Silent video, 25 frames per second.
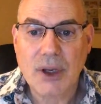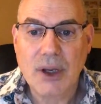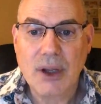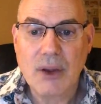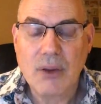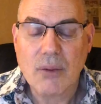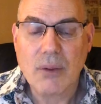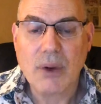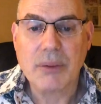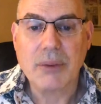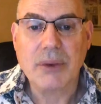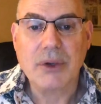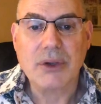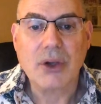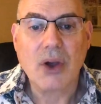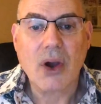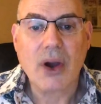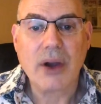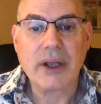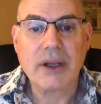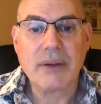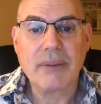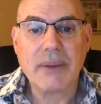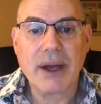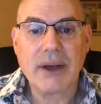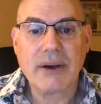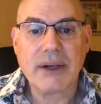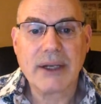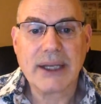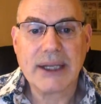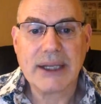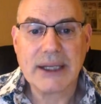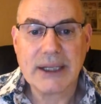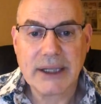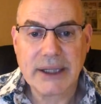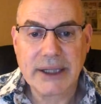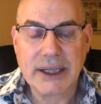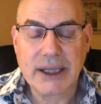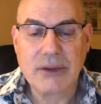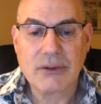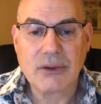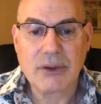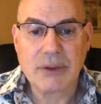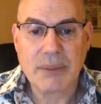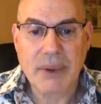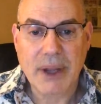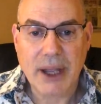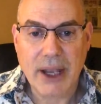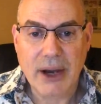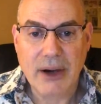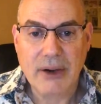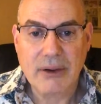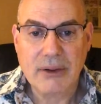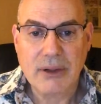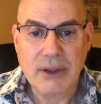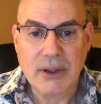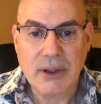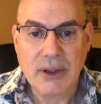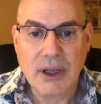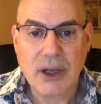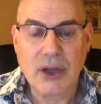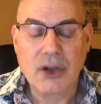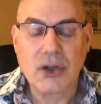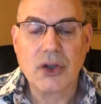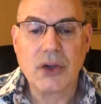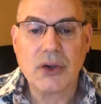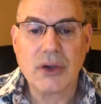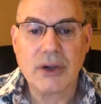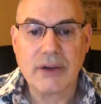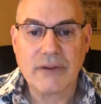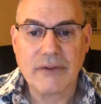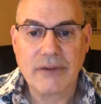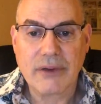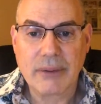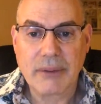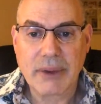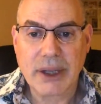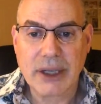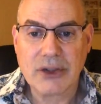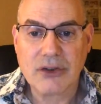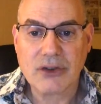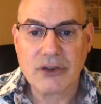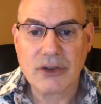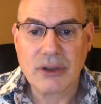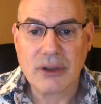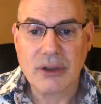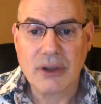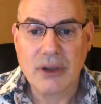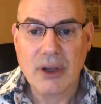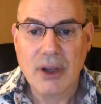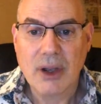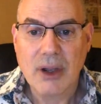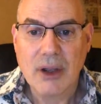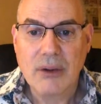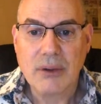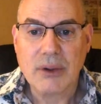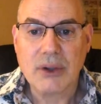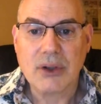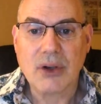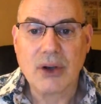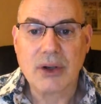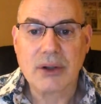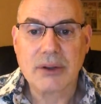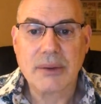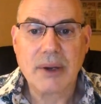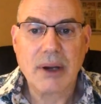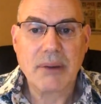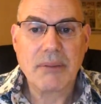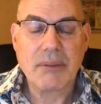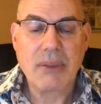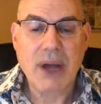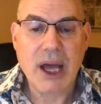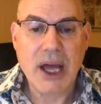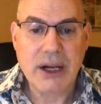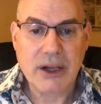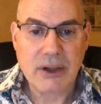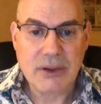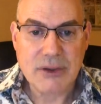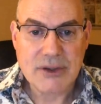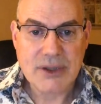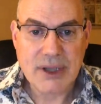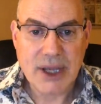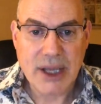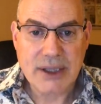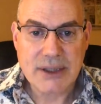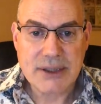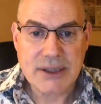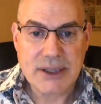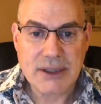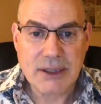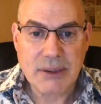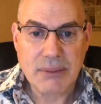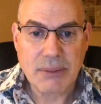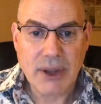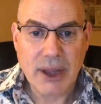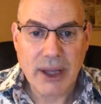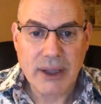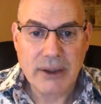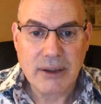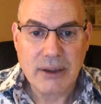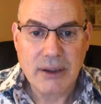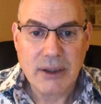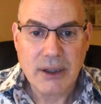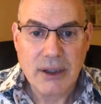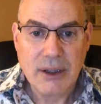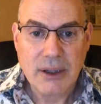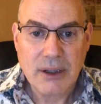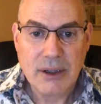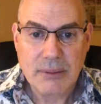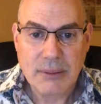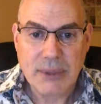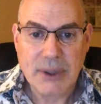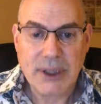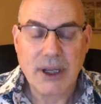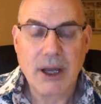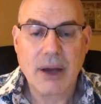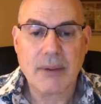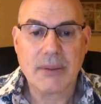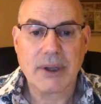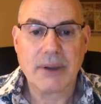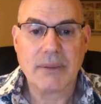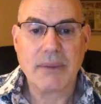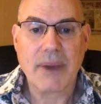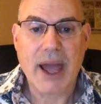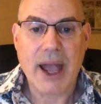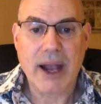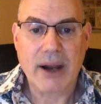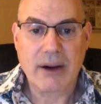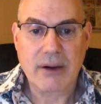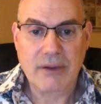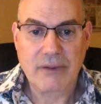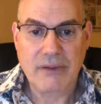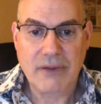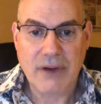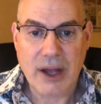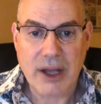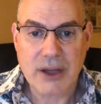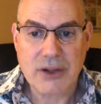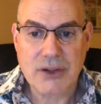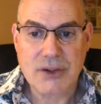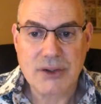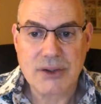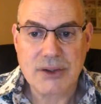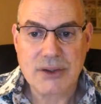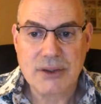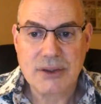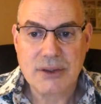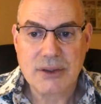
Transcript: When we're talking about healing and repair, acute inflammation, we talked about monocytes in the blood becoming macrophages.